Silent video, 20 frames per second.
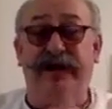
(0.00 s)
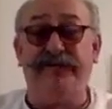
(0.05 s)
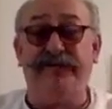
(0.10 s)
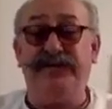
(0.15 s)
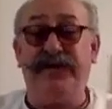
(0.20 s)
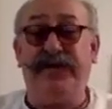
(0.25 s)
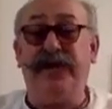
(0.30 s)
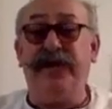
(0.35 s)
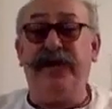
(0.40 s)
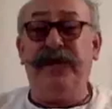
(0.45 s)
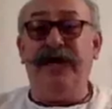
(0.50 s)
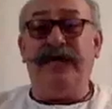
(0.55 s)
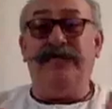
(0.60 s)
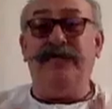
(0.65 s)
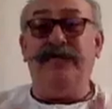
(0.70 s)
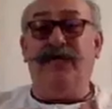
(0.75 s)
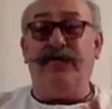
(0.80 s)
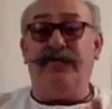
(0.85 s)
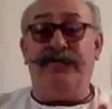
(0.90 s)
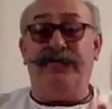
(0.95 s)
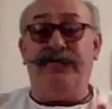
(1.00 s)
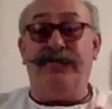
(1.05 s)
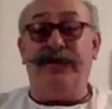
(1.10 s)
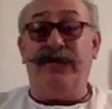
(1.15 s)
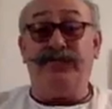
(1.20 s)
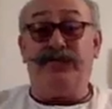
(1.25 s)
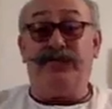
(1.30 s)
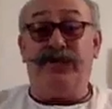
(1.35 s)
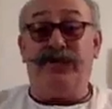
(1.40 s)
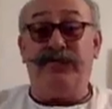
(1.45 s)
It was
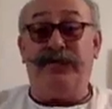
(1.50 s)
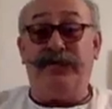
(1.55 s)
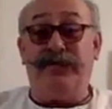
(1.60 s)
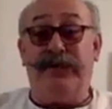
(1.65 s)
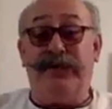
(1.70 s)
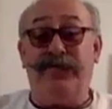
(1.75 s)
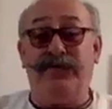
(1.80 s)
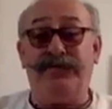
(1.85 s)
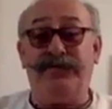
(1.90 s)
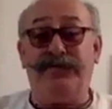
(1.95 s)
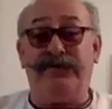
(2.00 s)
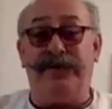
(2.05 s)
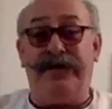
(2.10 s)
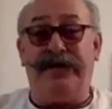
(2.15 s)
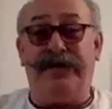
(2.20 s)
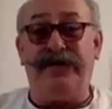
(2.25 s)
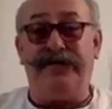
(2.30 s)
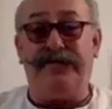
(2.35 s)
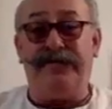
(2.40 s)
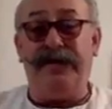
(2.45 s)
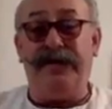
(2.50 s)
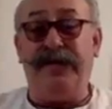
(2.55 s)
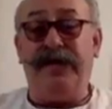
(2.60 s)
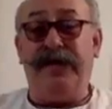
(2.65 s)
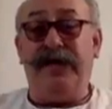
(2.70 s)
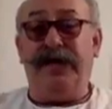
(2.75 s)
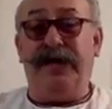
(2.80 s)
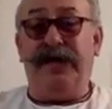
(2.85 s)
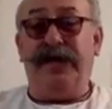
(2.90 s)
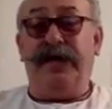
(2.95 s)
wasn't really kind of
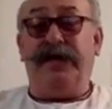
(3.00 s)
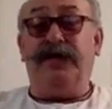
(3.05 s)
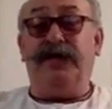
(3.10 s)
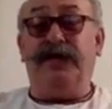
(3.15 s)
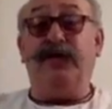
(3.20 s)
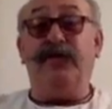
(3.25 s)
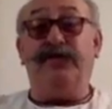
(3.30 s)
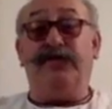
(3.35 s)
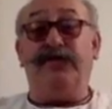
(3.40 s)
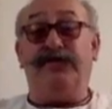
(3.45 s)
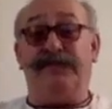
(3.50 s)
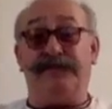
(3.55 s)
good for